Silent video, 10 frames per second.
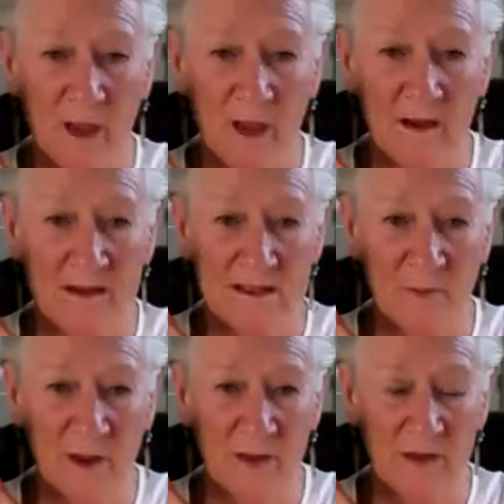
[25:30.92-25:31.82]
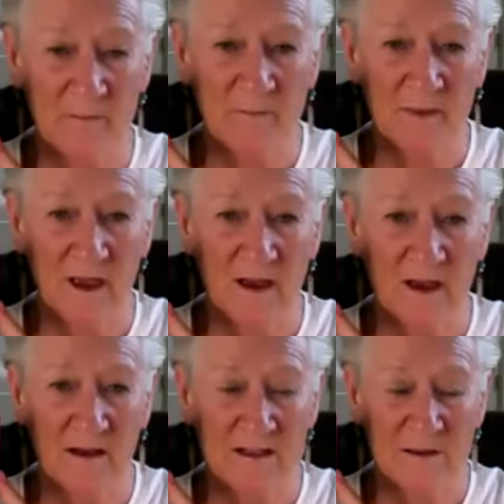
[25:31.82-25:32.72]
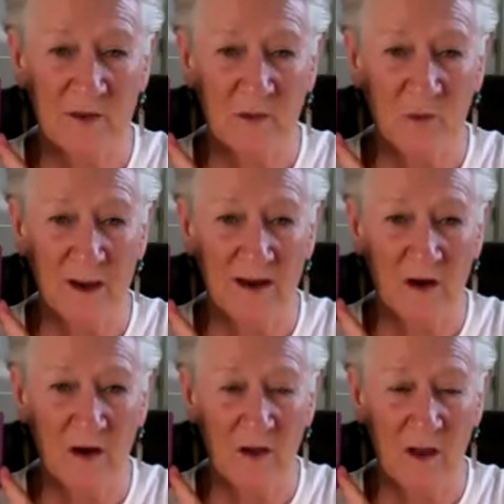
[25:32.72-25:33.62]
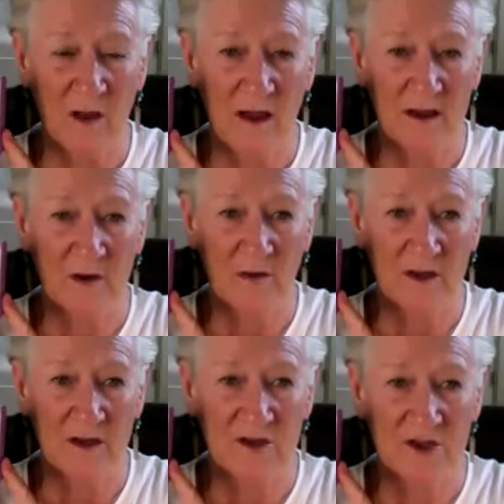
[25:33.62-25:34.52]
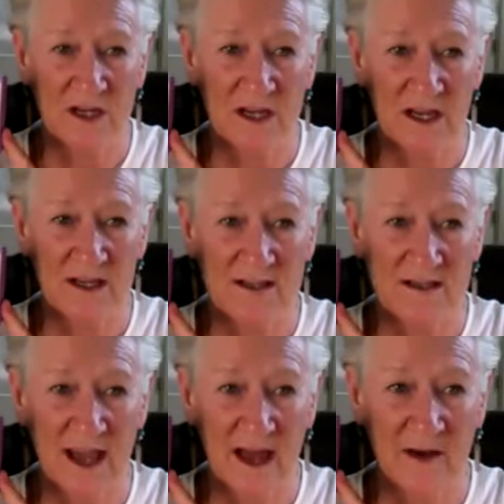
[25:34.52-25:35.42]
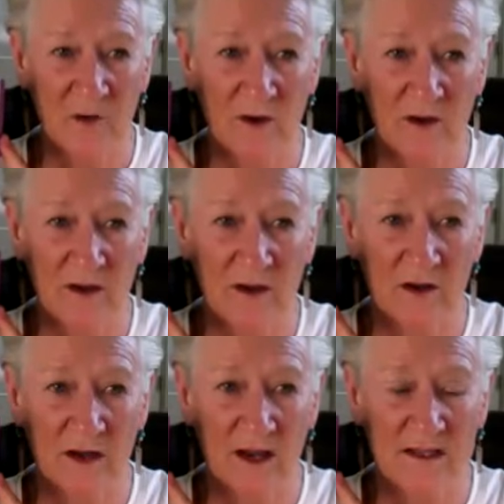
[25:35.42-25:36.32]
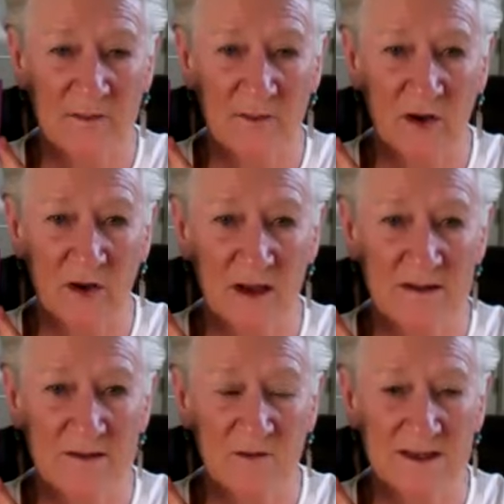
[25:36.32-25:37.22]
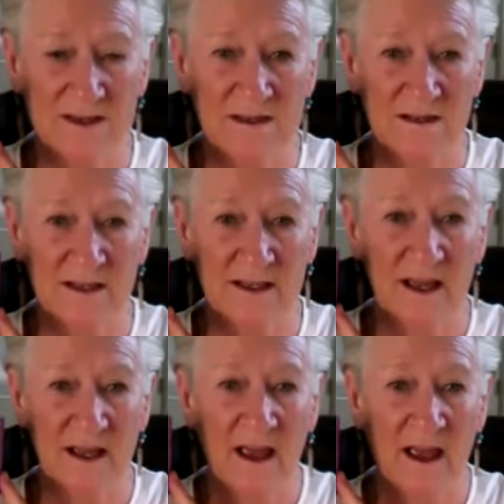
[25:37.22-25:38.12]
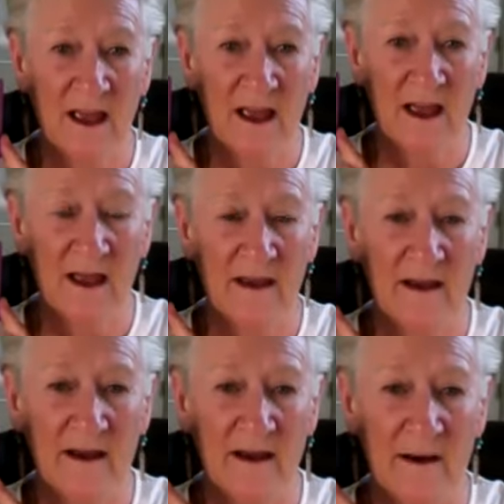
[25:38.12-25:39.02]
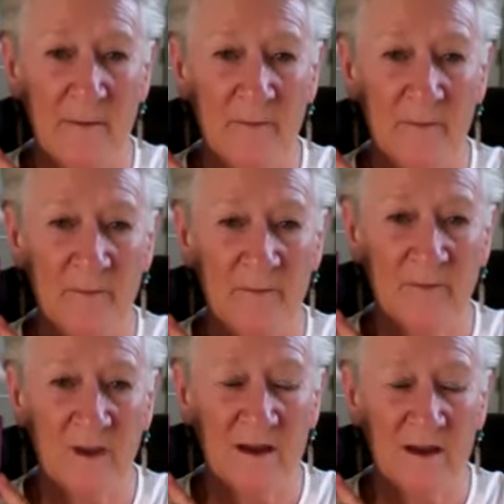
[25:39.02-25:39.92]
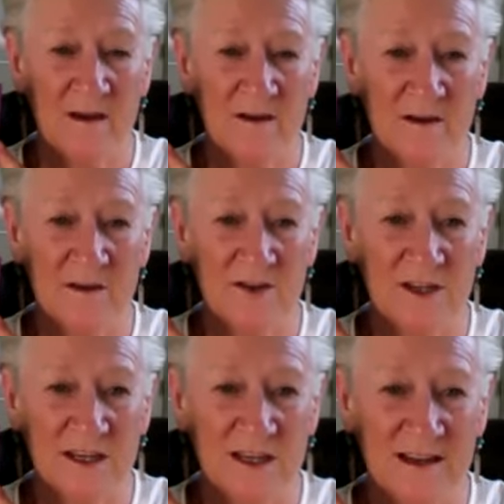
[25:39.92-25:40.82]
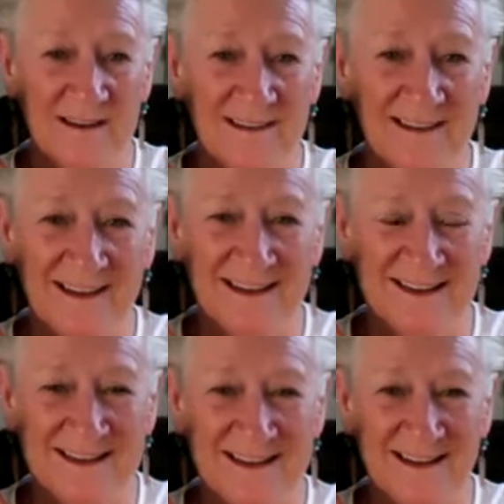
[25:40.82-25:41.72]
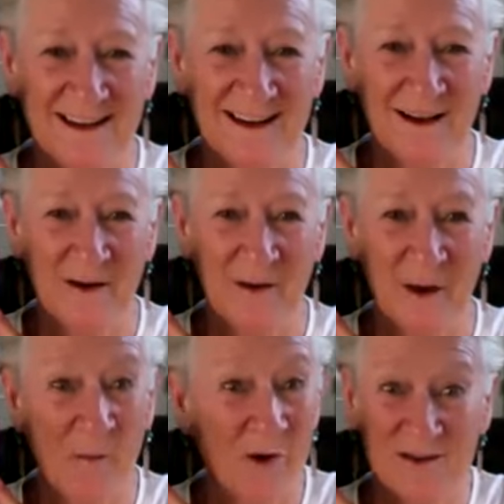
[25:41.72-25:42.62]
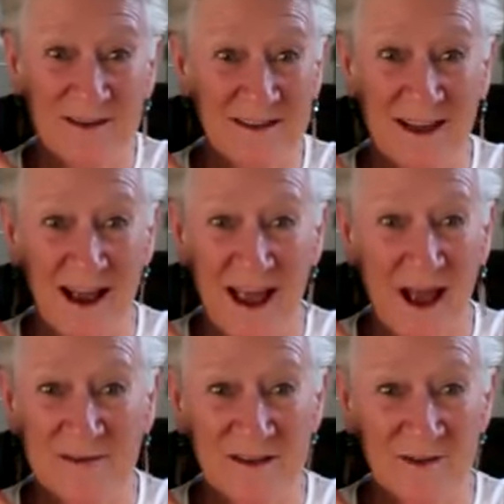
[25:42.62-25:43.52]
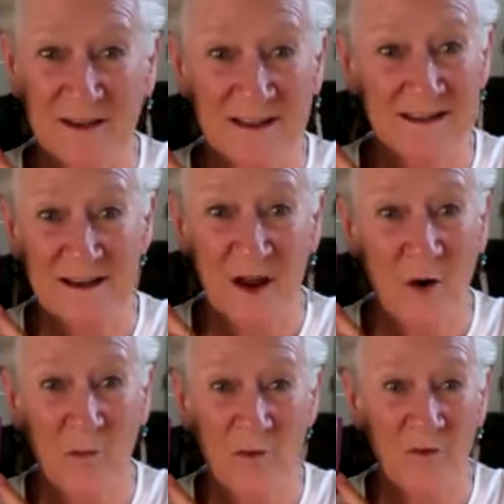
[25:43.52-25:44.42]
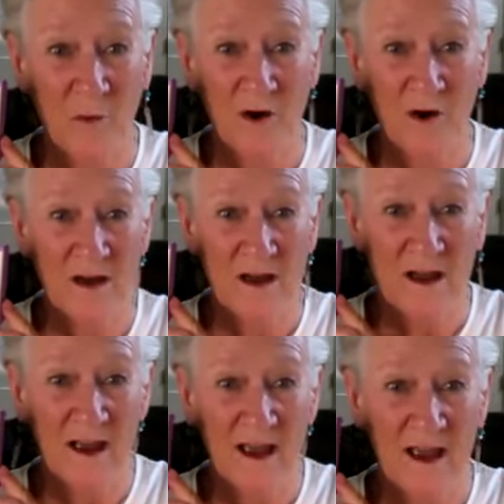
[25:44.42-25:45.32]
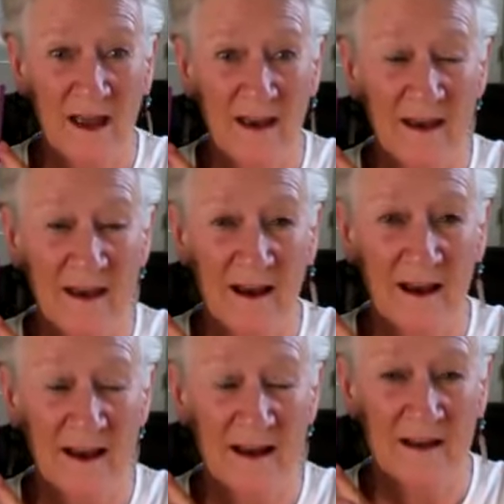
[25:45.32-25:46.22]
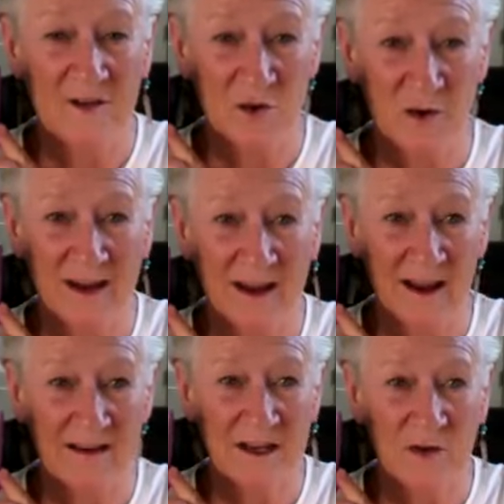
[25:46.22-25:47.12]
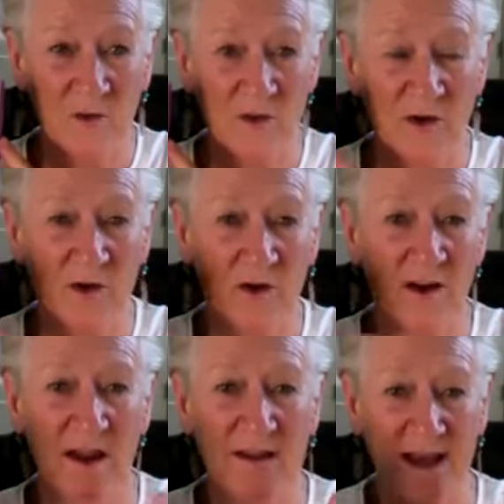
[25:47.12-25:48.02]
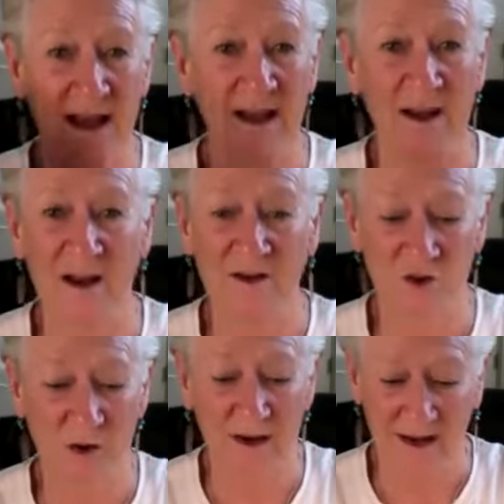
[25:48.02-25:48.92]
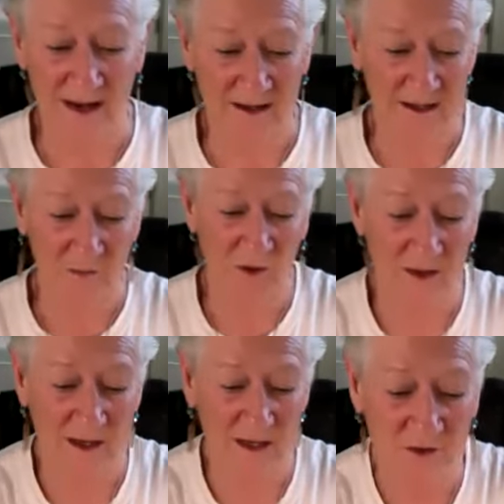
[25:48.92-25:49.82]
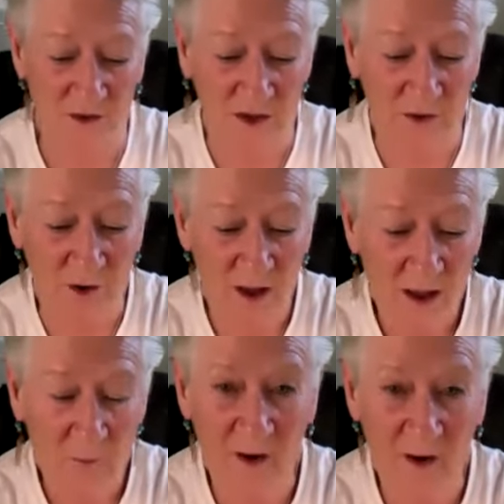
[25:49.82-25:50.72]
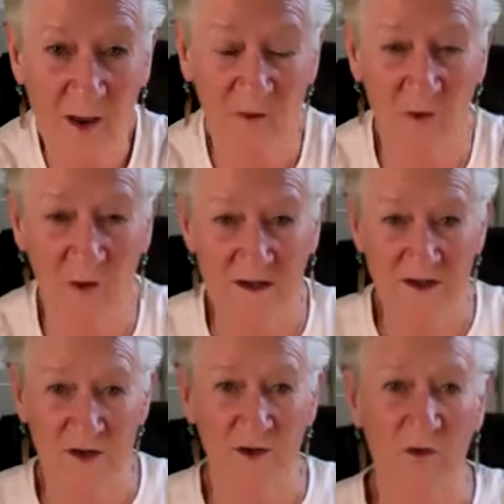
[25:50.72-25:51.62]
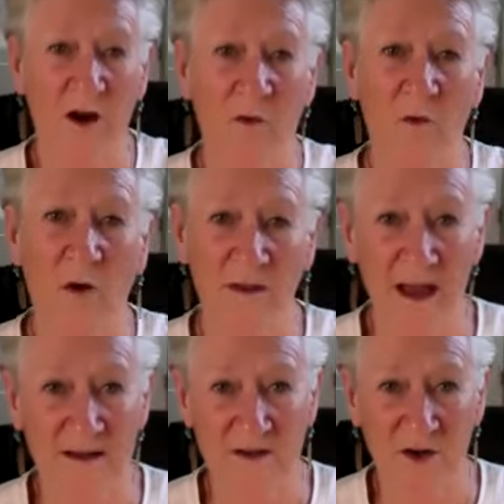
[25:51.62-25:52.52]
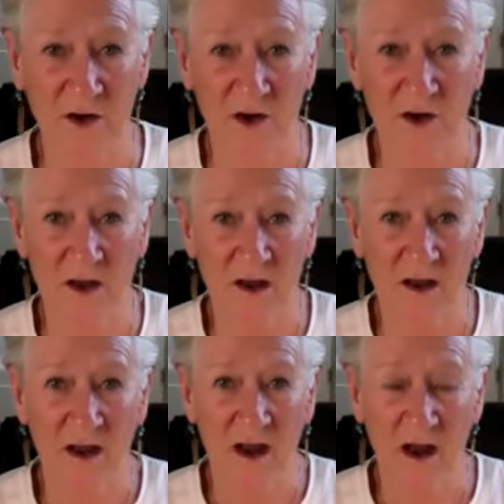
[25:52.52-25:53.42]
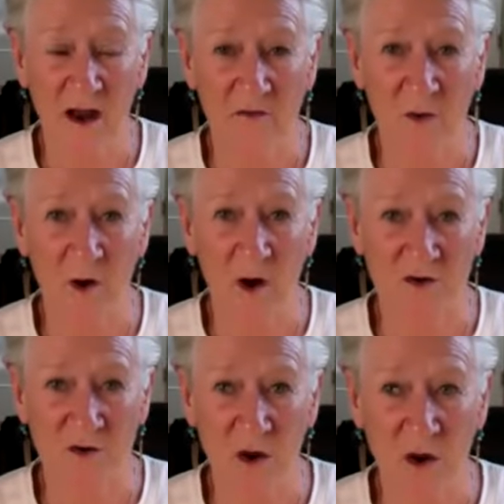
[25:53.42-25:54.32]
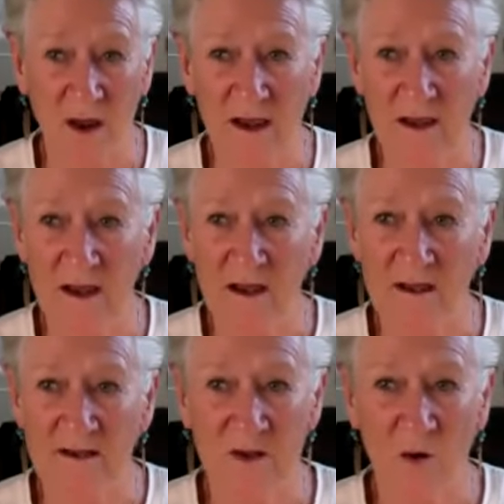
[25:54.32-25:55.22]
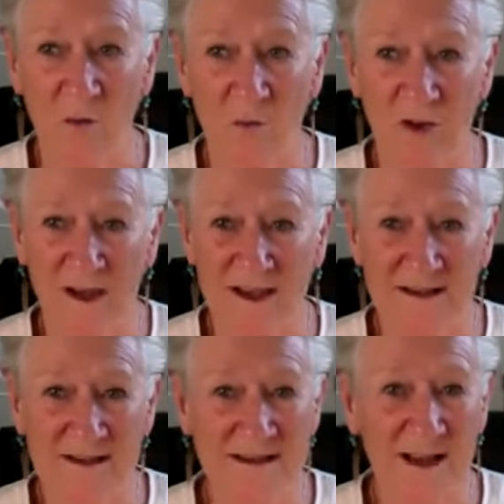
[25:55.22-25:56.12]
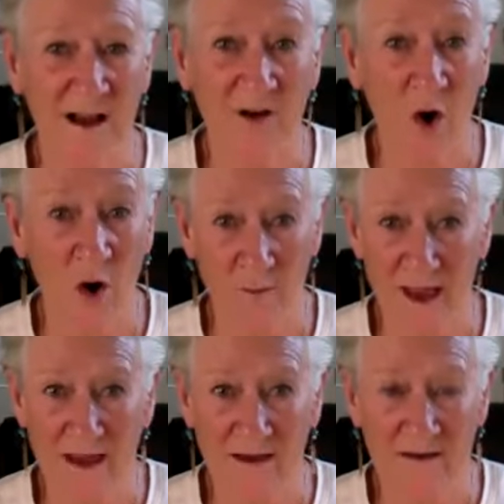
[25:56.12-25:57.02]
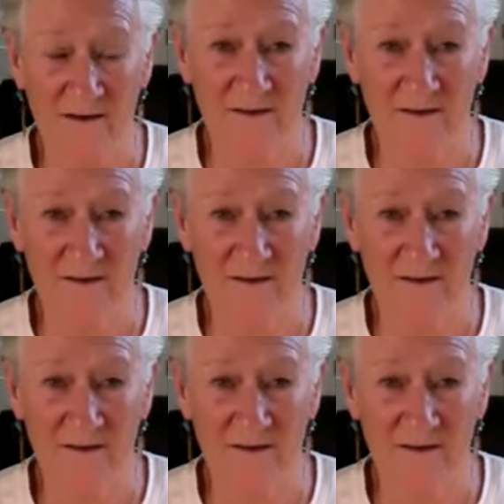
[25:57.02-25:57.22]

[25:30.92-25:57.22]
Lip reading: Elizabeth Weedall. I know that she has had a really good experience recently, and she is a person that I absolutely didn't know before, and I enjoy connecting with her as I enjoy connecting with each of you. But I'm going to award that to her from our drawing. So please comment.